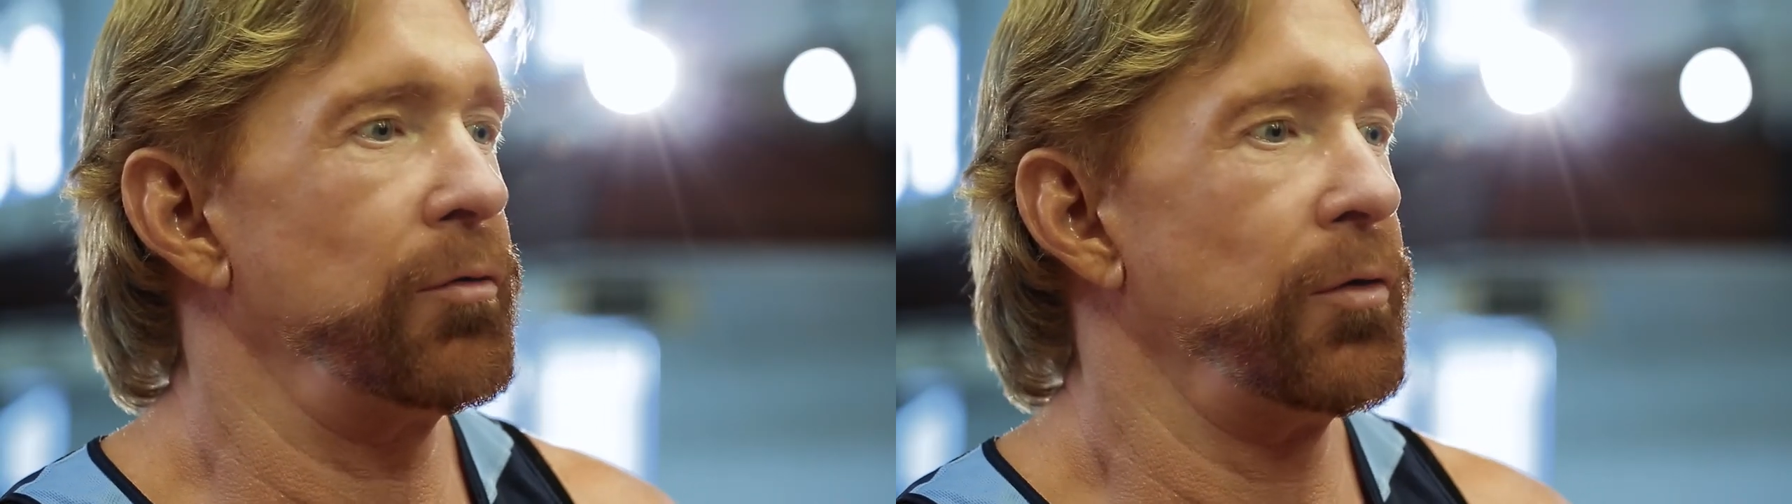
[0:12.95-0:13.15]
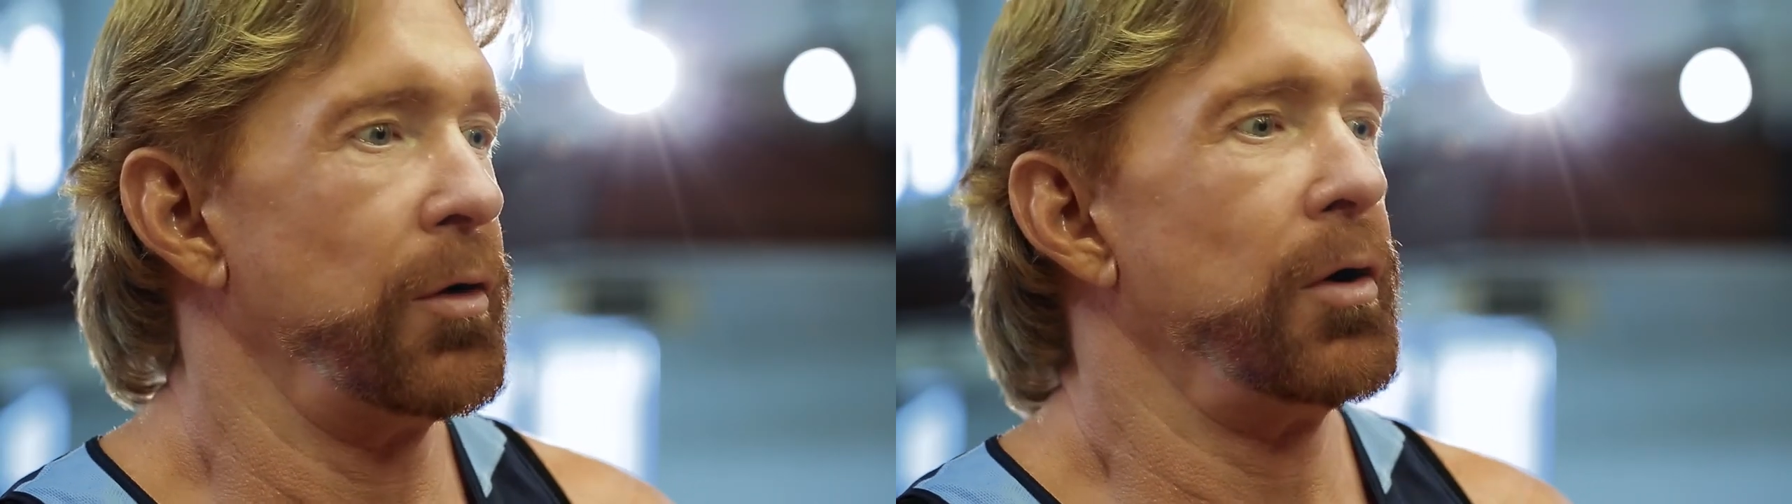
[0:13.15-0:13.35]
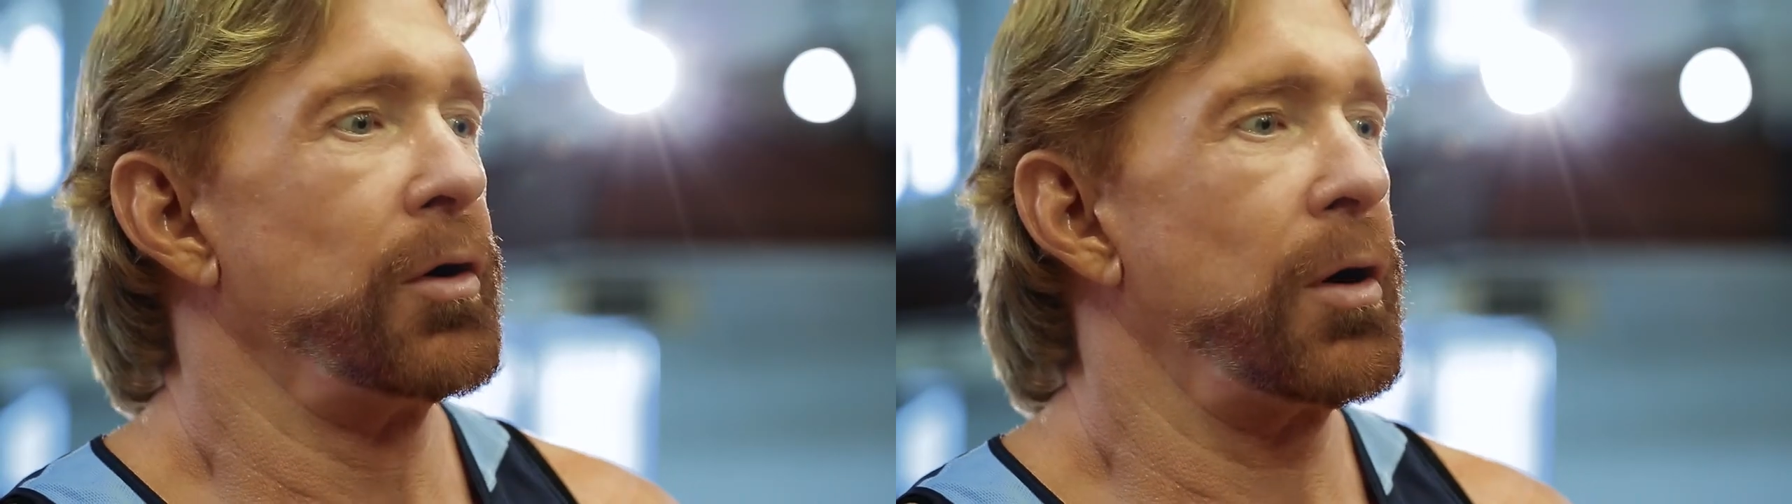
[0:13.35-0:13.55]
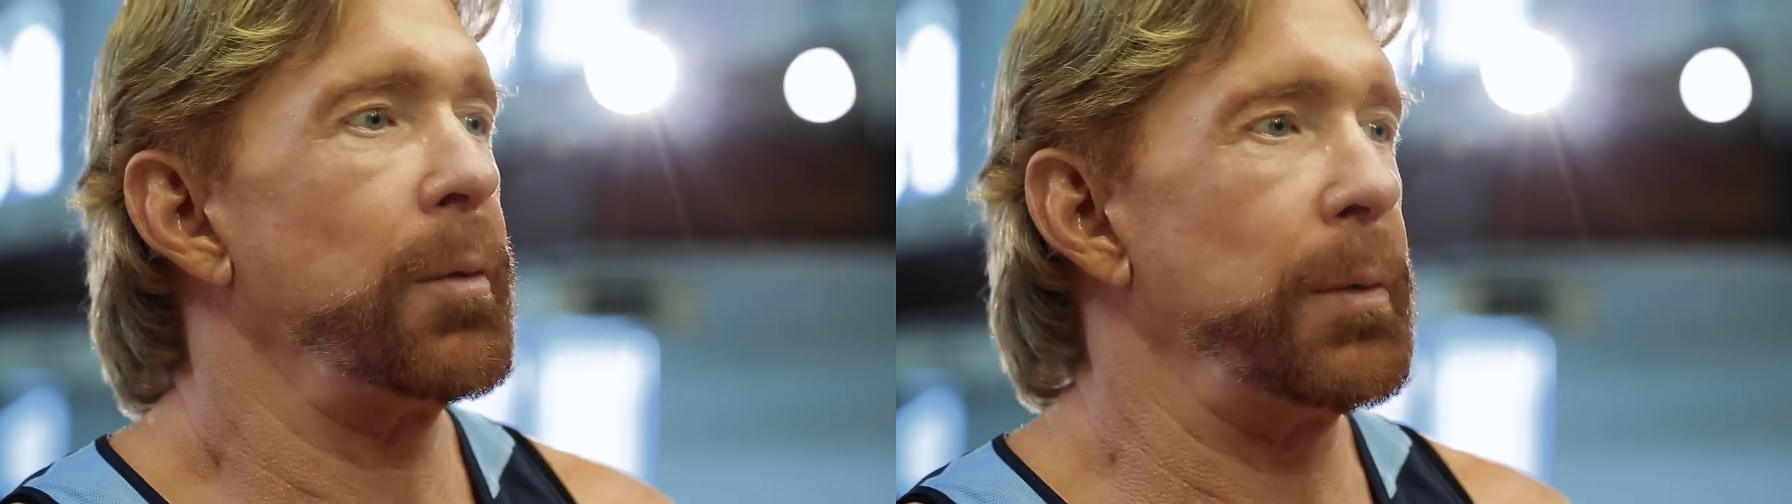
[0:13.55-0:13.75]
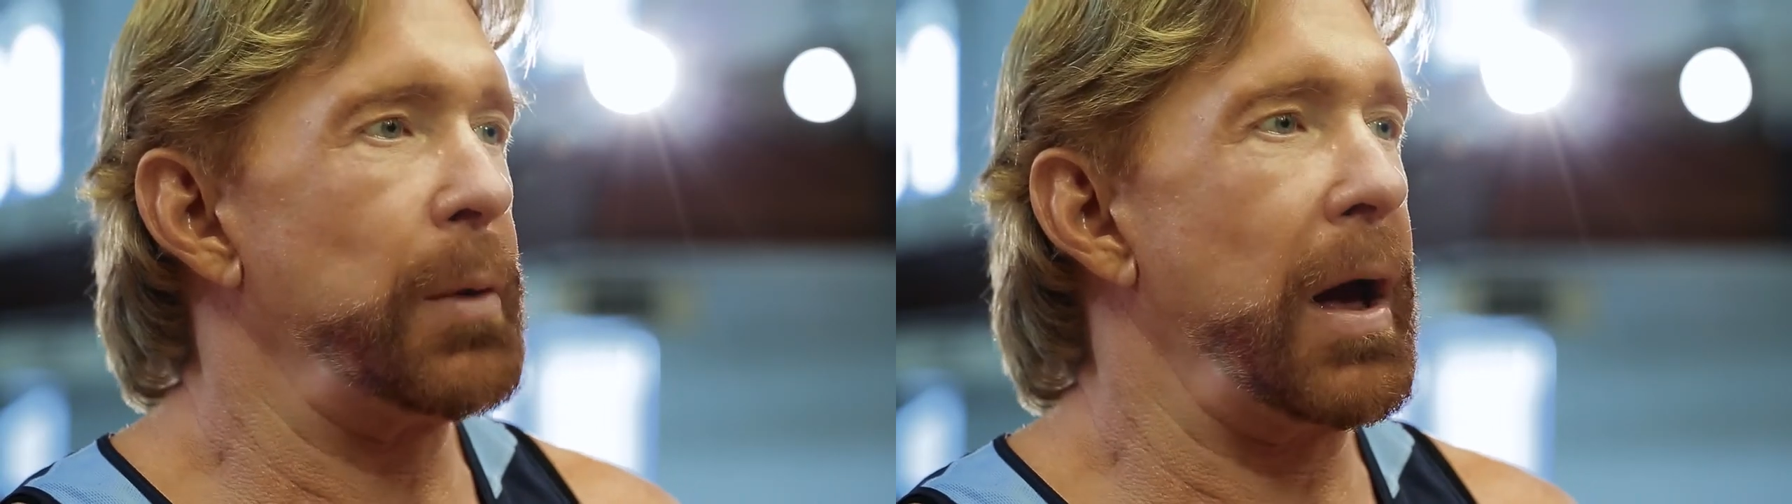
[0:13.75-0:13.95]
of
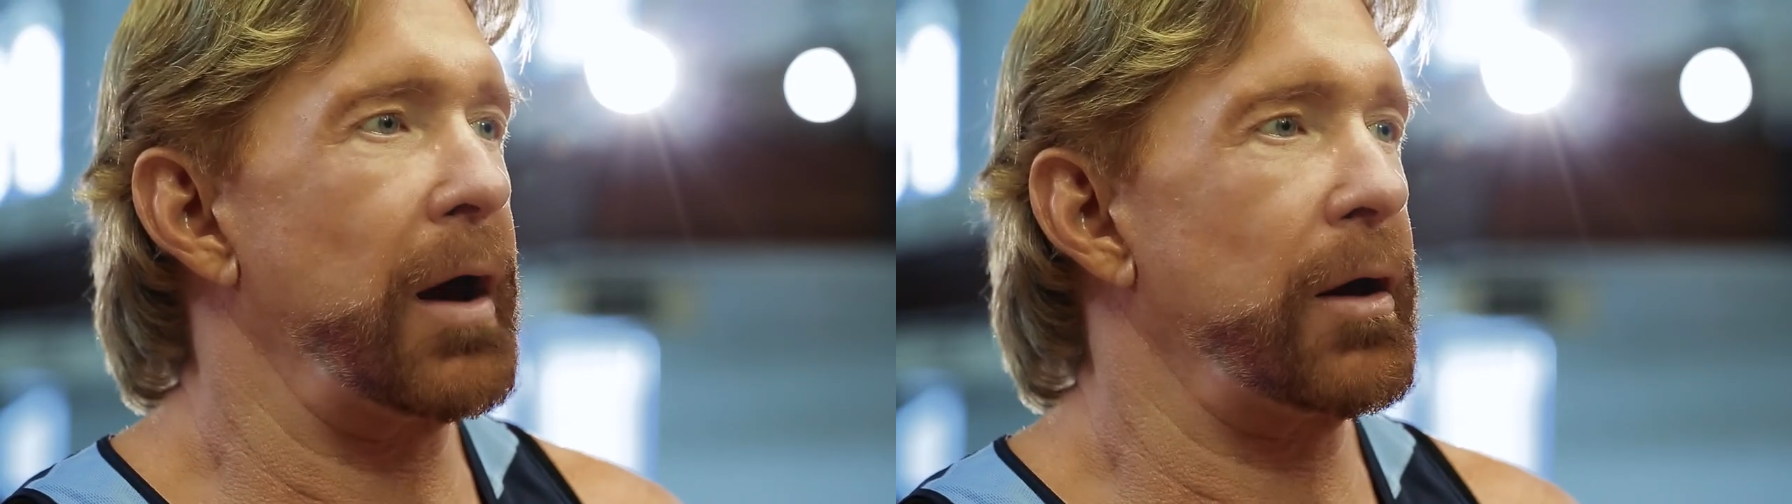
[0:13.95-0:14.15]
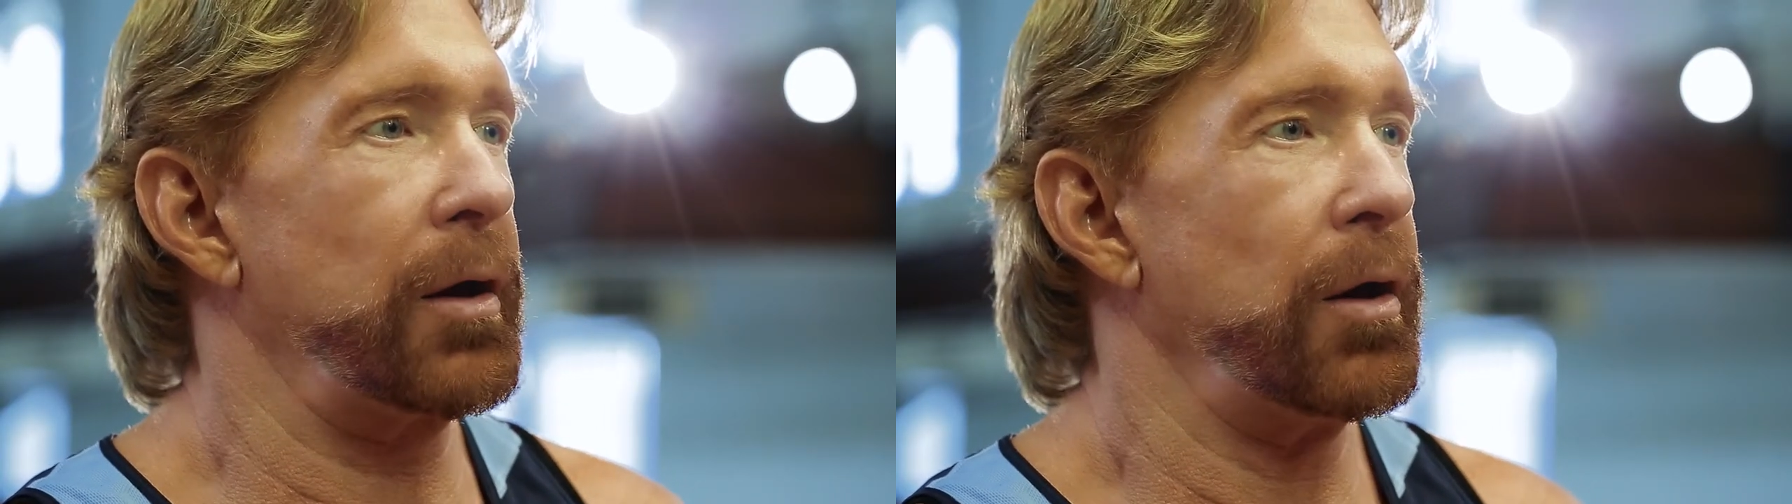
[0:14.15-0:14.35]
coming back